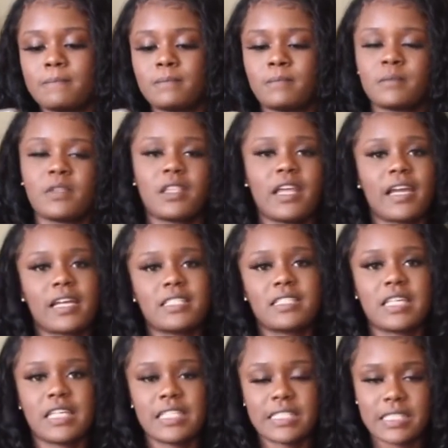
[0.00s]
like I said,
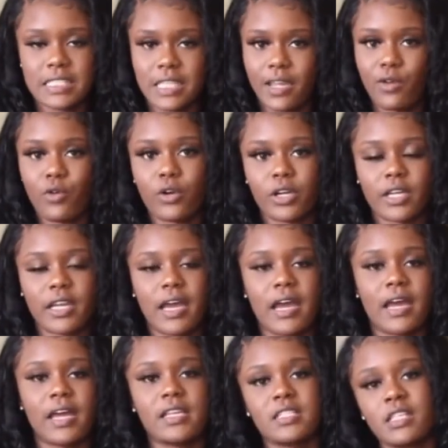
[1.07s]
stay
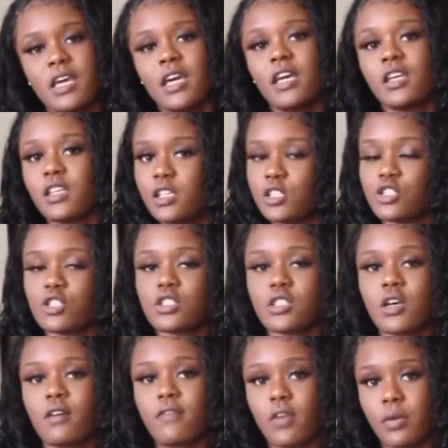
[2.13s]
organized. Get
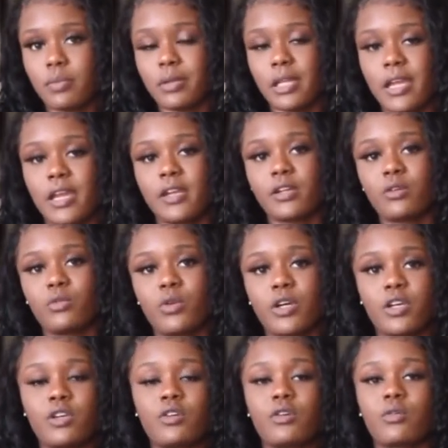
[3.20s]
yourself a planner where
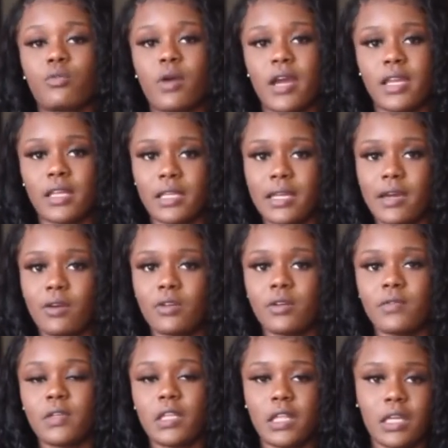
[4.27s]
you're writing down
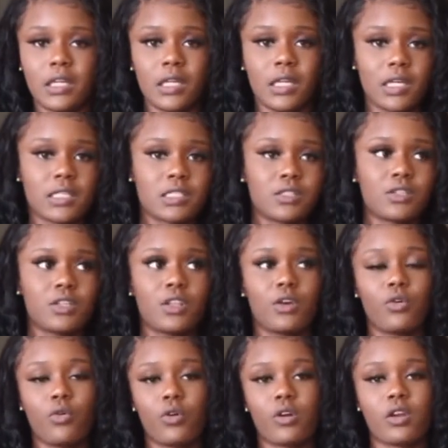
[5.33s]
everything next to the
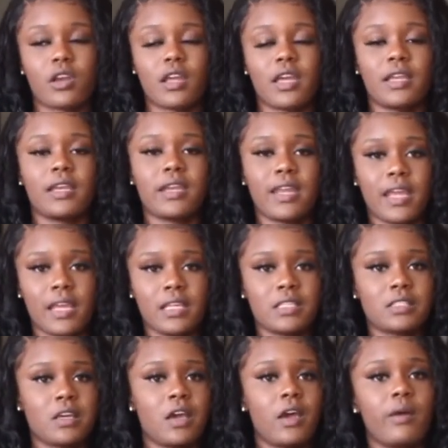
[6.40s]
coordinating dates.
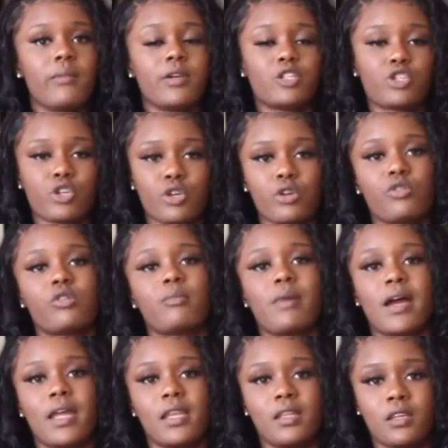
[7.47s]
Make sure you're
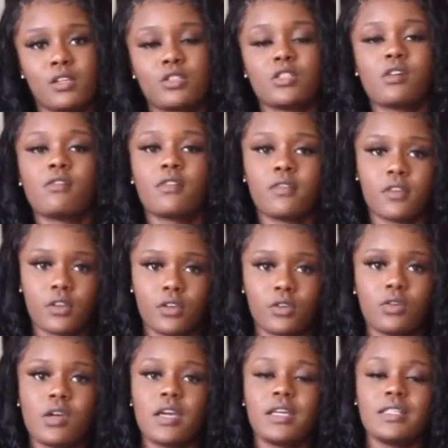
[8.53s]
reminding yourself of your due
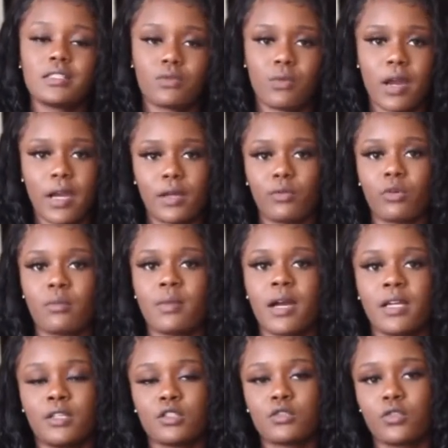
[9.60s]
dates, writing
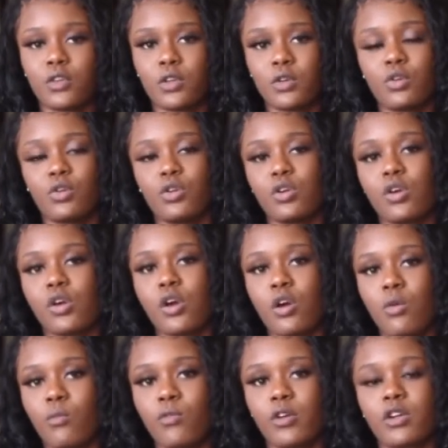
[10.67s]
reminders for you to do your
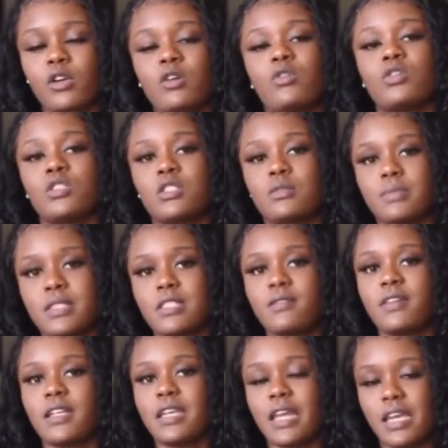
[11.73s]
homework on specific
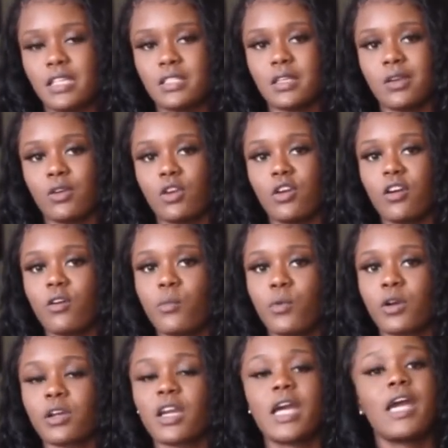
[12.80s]
days to do your homework,
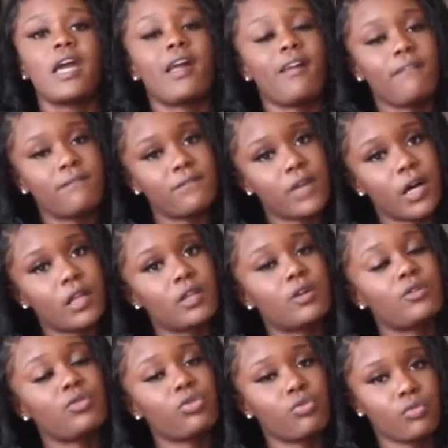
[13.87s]
and follow
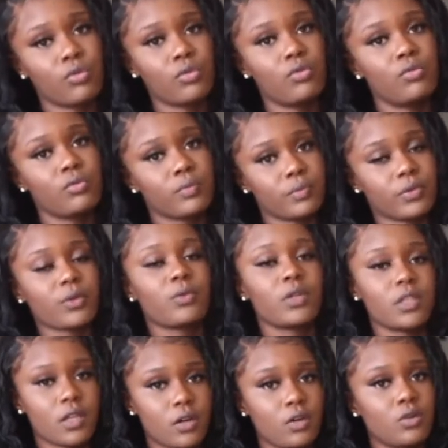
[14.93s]
through with
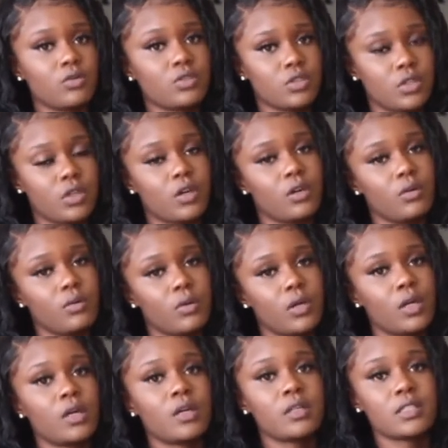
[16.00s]
those,
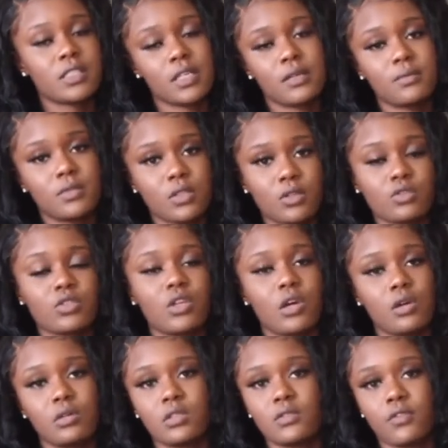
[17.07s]
tips, those
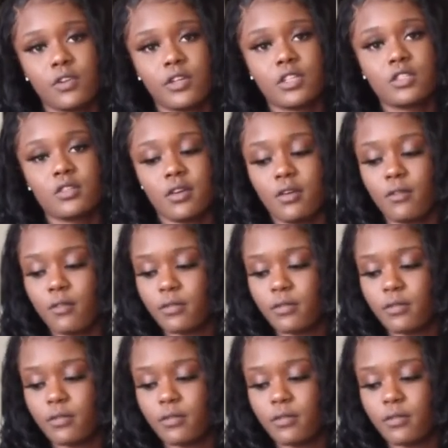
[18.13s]
notes for yourself.